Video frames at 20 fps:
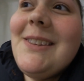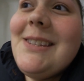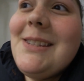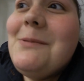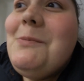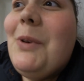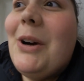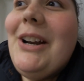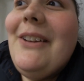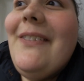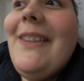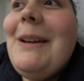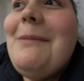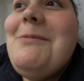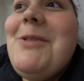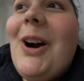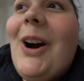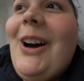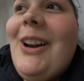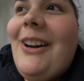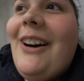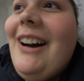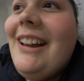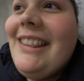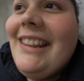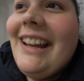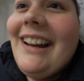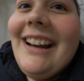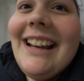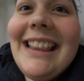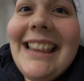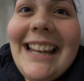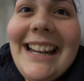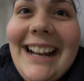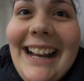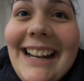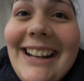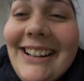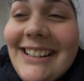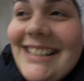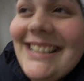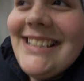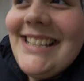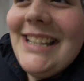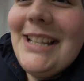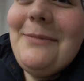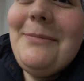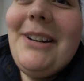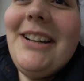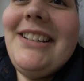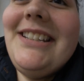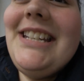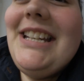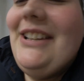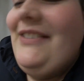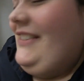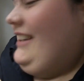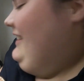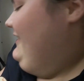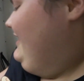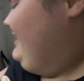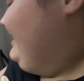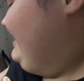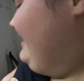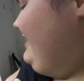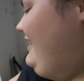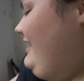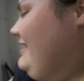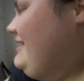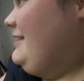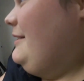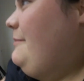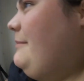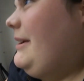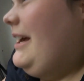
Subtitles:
one of them got on there and like I got to see them on TV, which is awesome.